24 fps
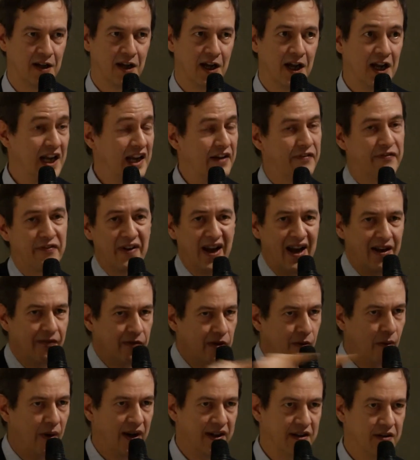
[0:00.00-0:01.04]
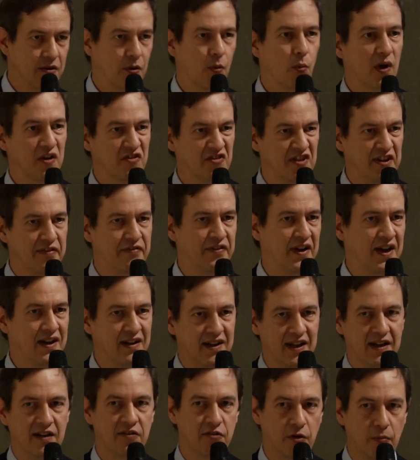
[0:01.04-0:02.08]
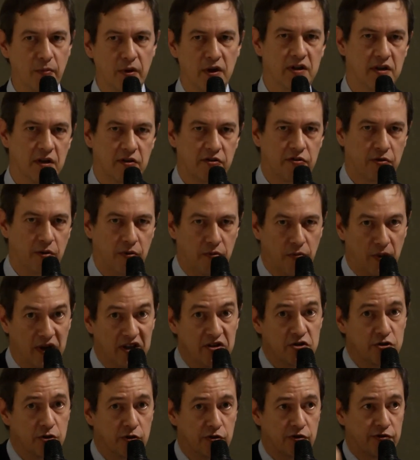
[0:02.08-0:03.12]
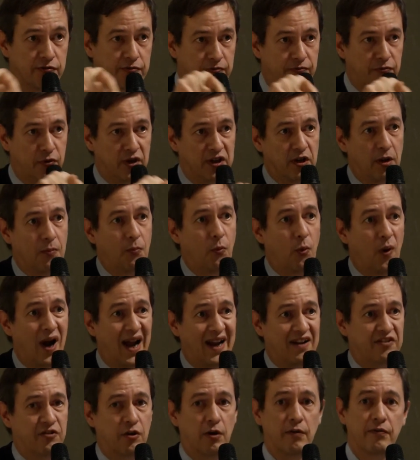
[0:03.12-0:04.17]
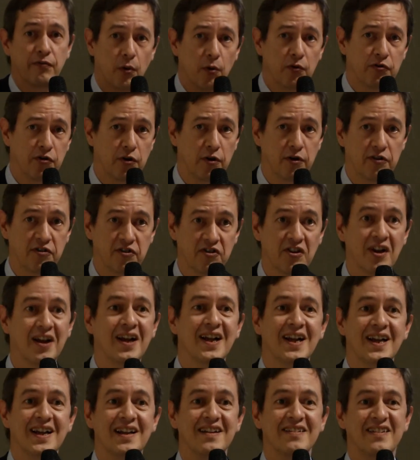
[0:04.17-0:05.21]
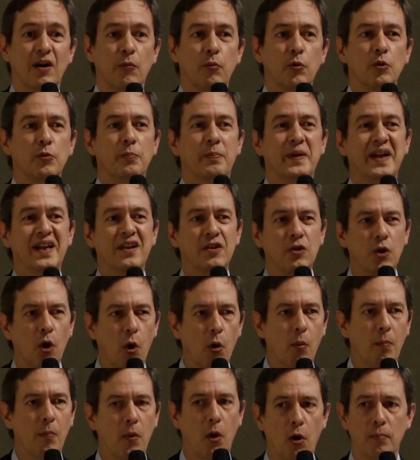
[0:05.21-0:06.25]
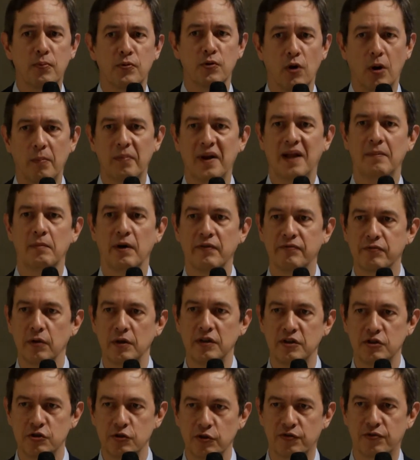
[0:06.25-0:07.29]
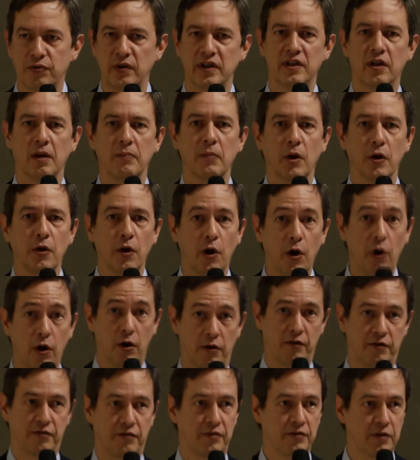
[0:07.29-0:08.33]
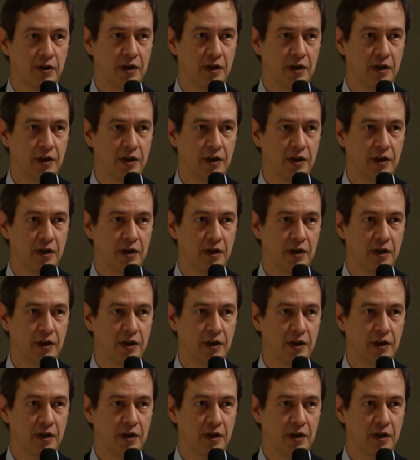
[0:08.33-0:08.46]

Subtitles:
if everyone was defending the religious freedom rights of others, there would be no more problem of religious freedom on earth.